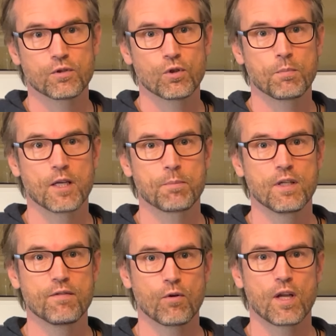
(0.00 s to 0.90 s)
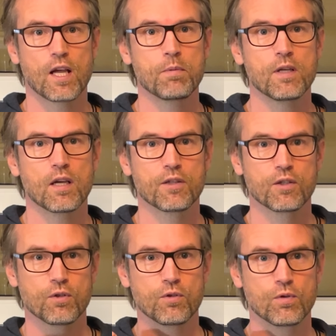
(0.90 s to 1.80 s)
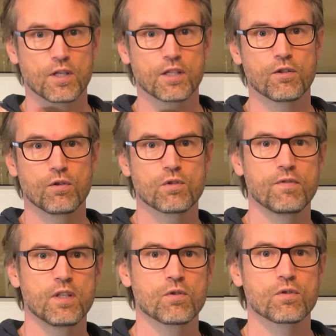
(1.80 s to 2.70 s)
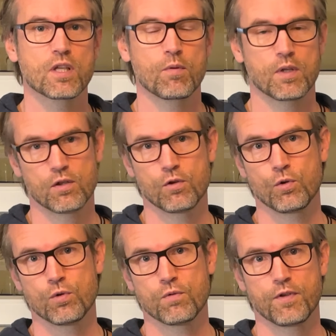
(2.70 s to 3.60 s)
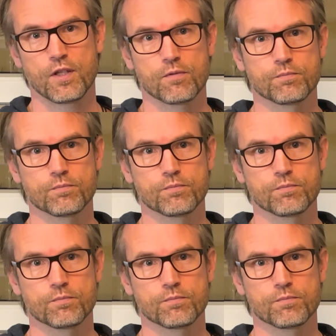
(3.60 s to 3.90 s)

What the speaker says: you'll make me very happy, and you'll get the newest videos directly in the YouTube feed.